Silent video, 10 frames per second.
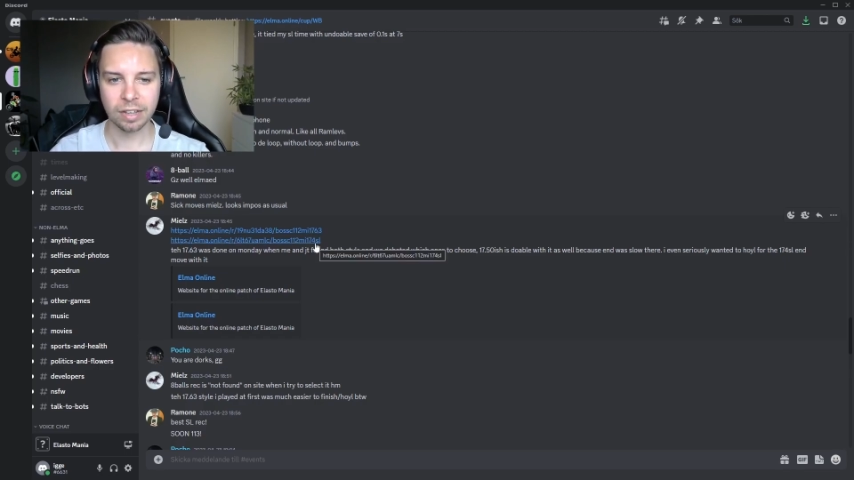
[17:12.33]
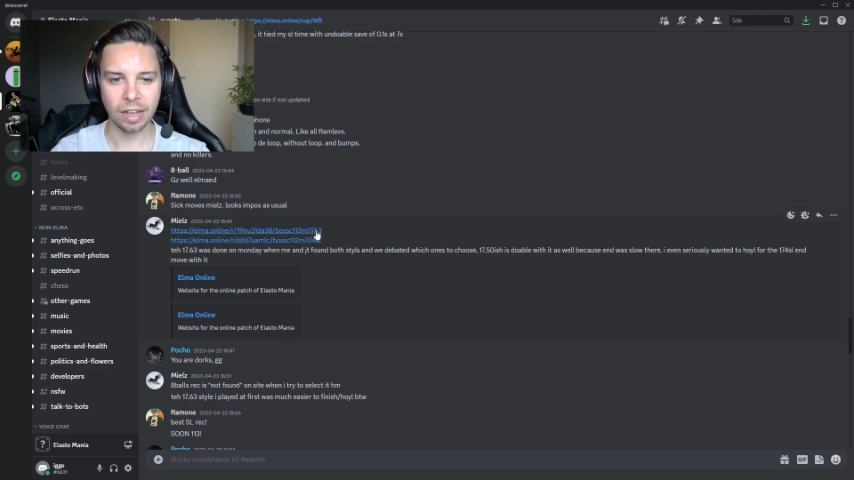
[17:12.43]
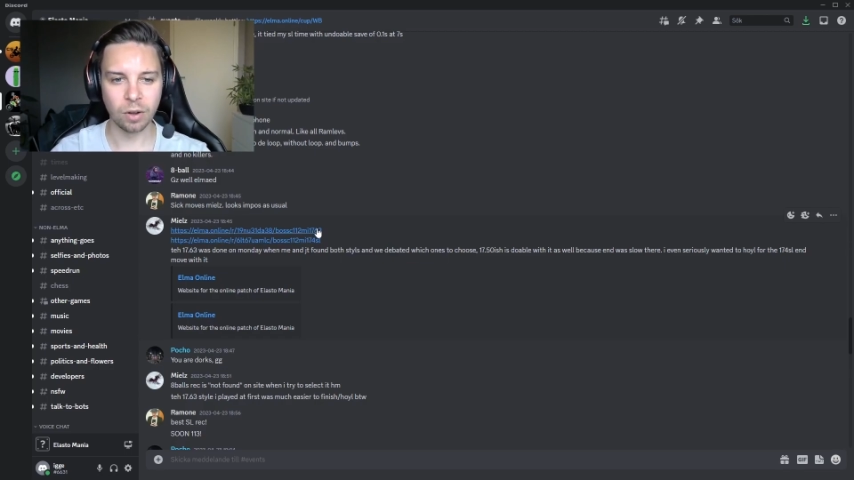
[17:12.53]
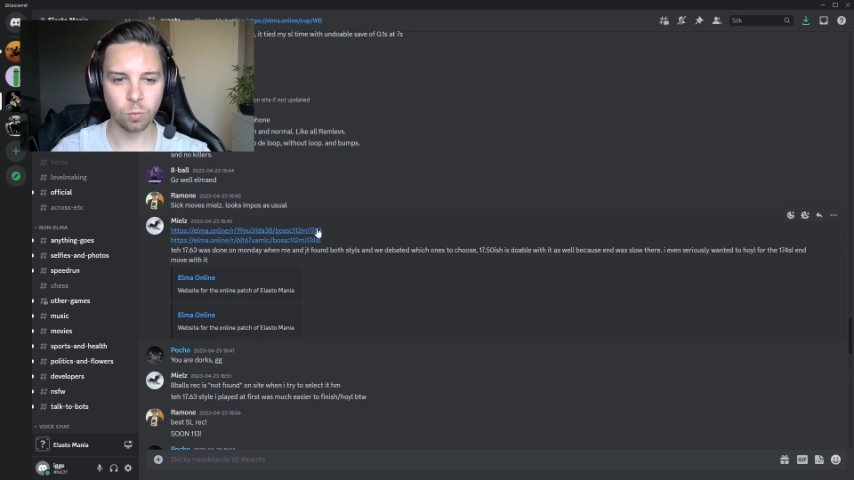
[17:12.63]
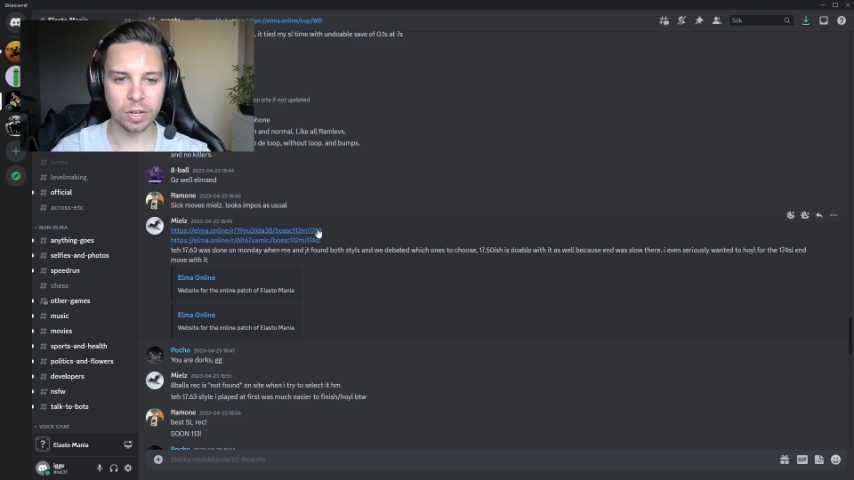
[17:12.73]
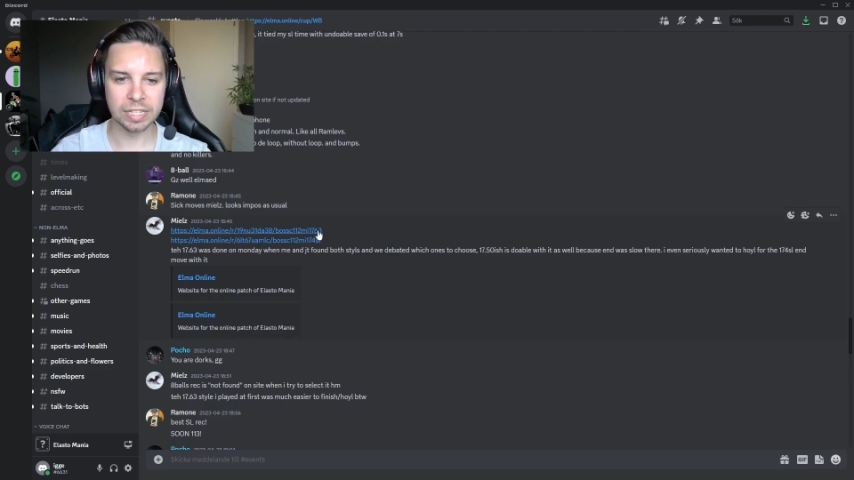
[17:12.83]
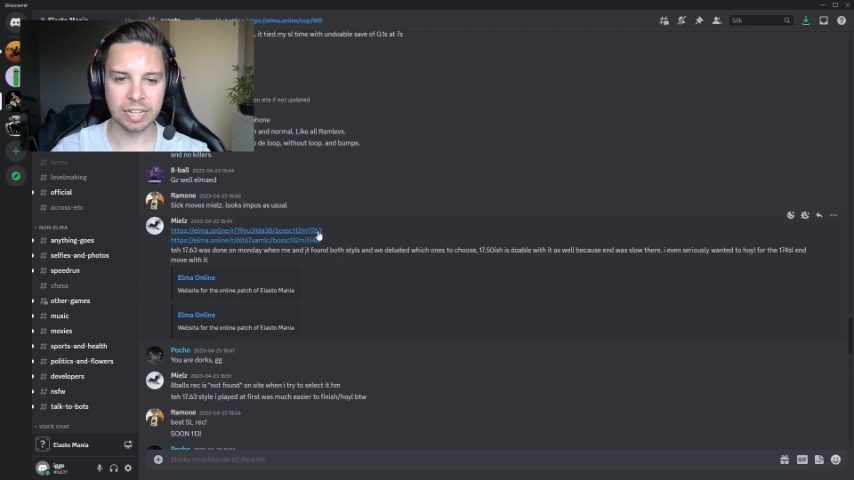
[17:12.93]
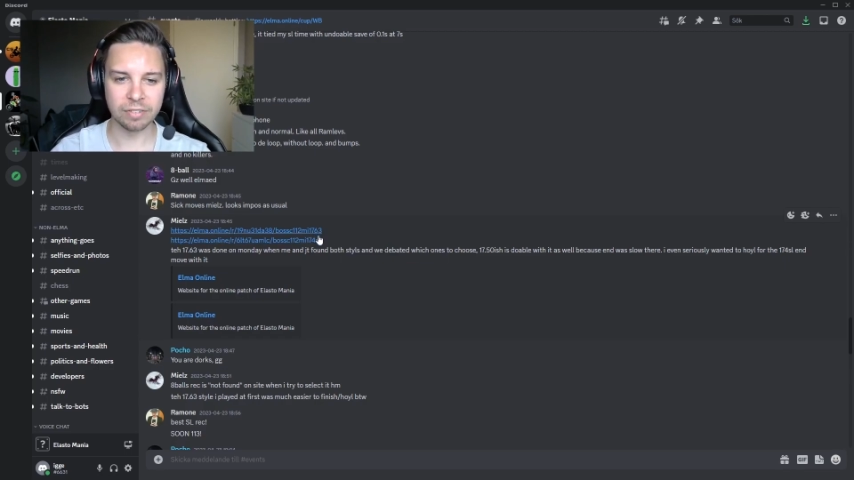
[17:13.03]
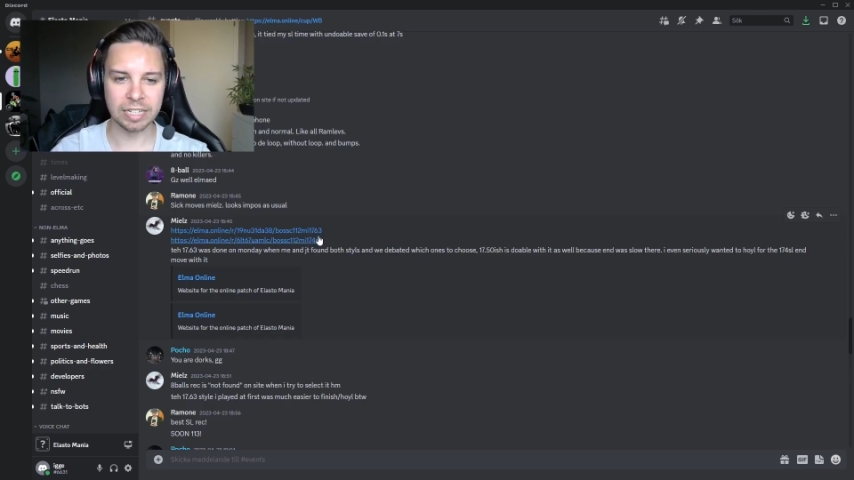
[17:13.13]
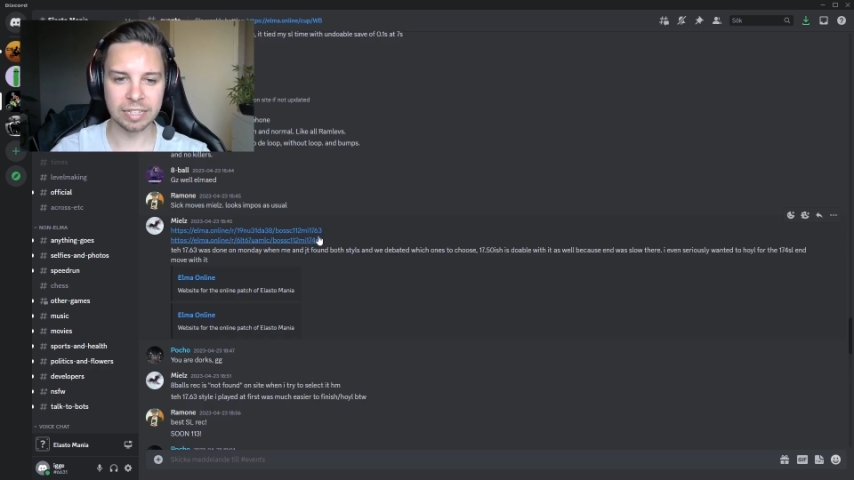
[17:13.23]
and one
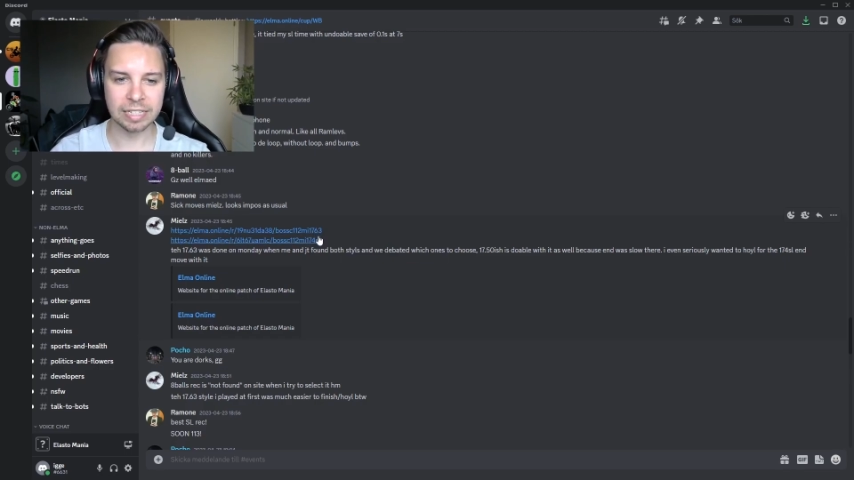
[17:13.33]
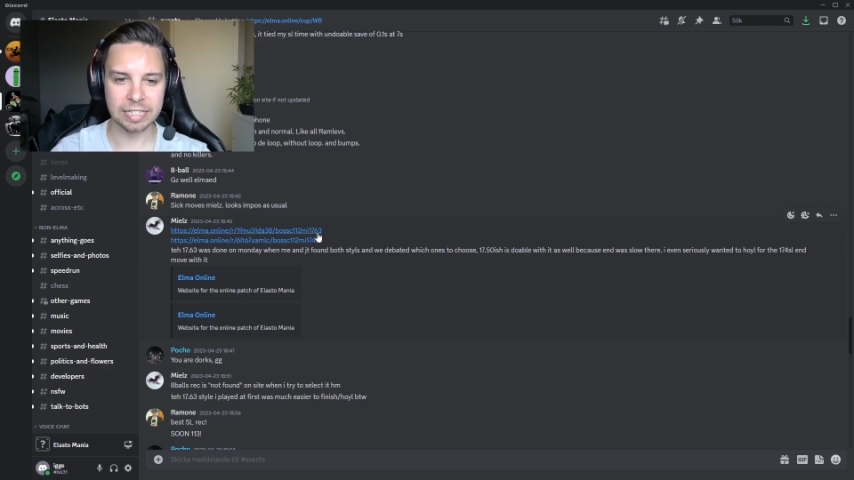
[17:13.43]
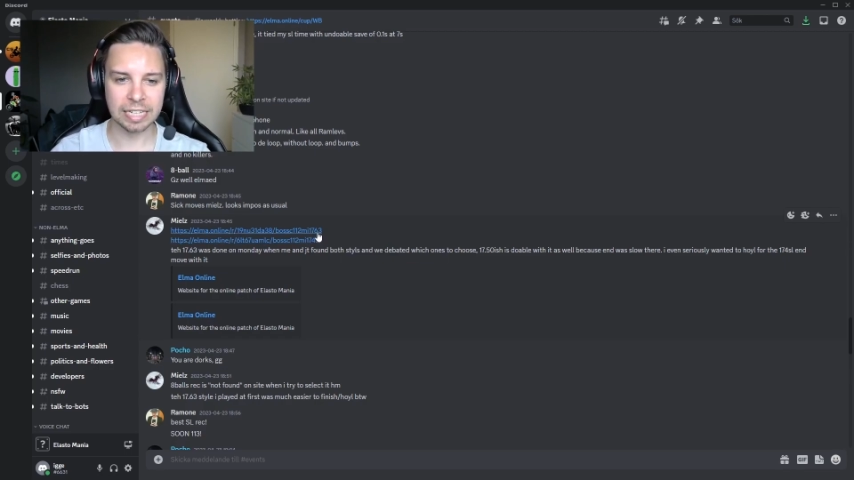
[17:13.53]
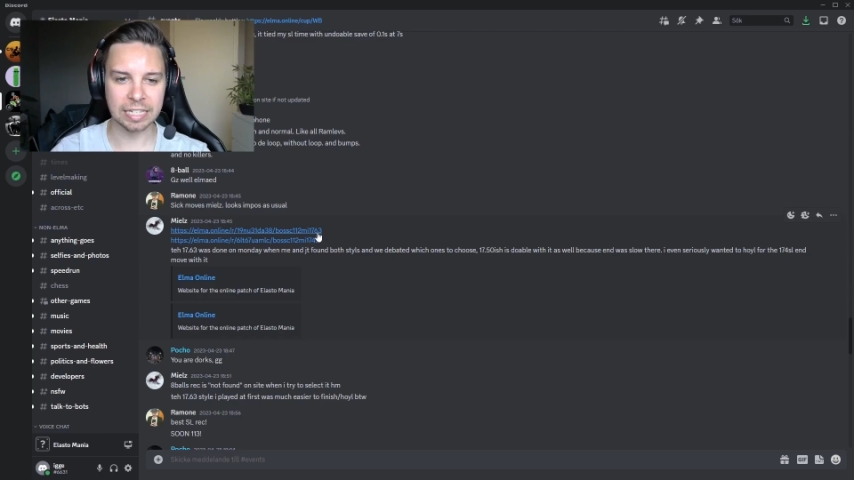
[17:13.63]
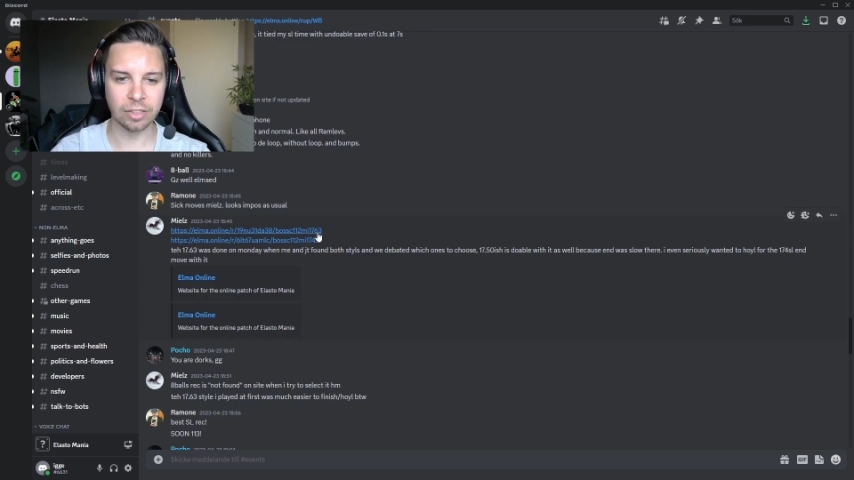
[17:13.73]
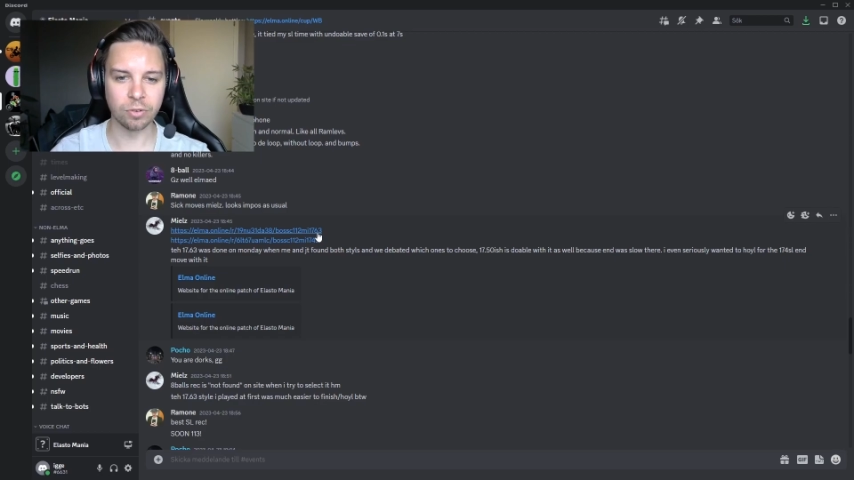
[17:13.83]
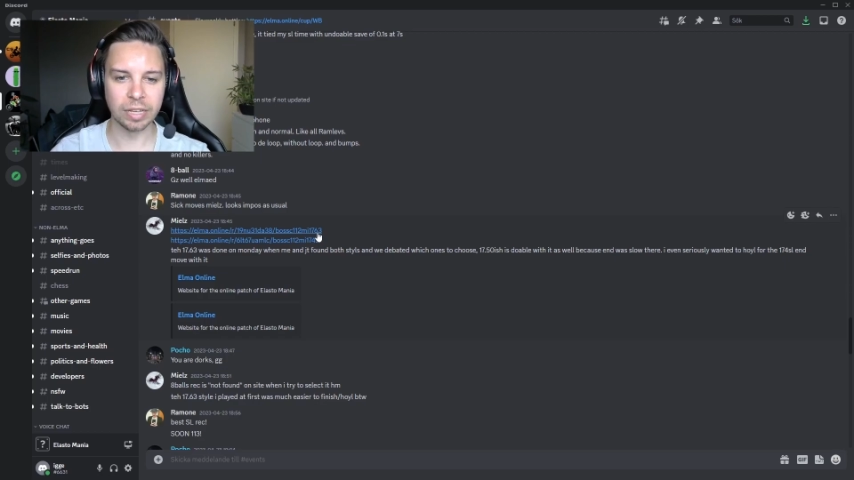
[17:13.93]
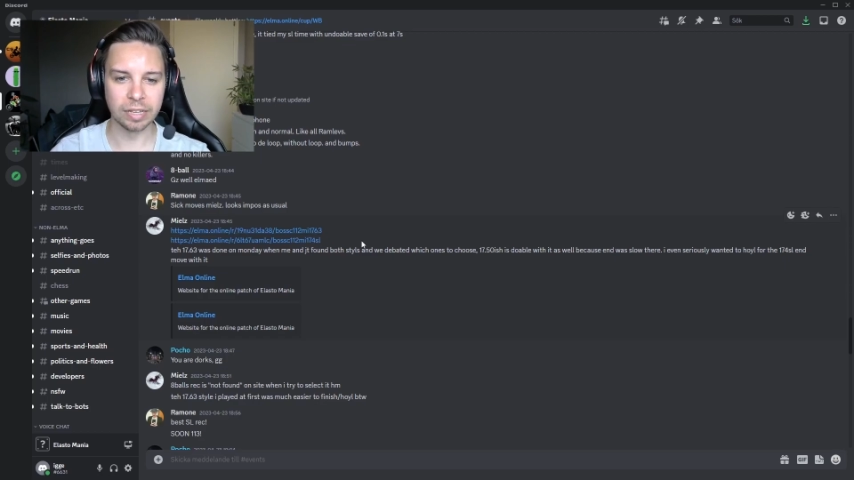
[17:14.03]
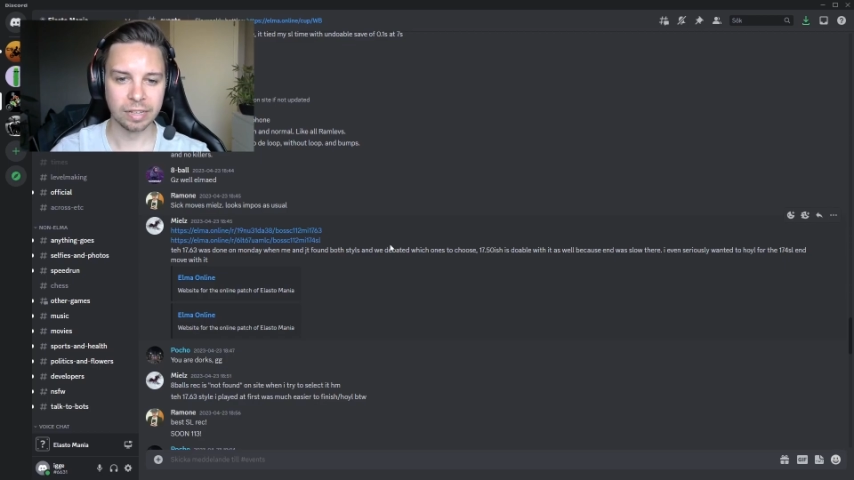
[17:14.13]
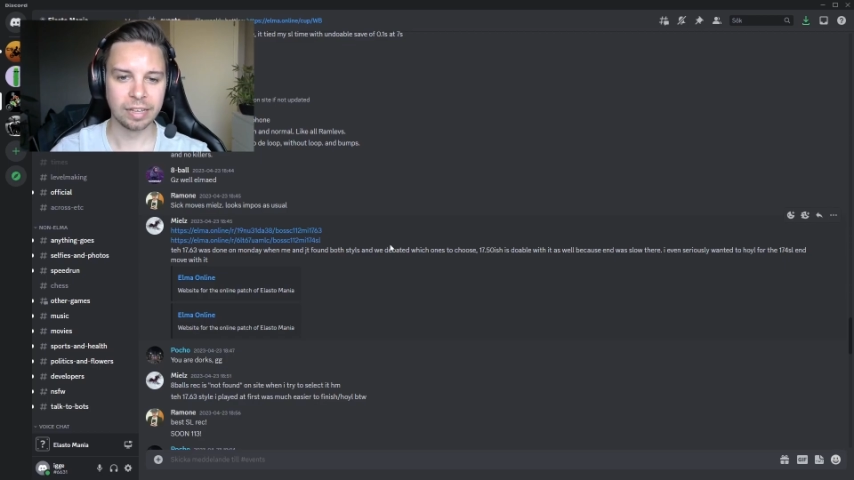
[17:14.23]
1763.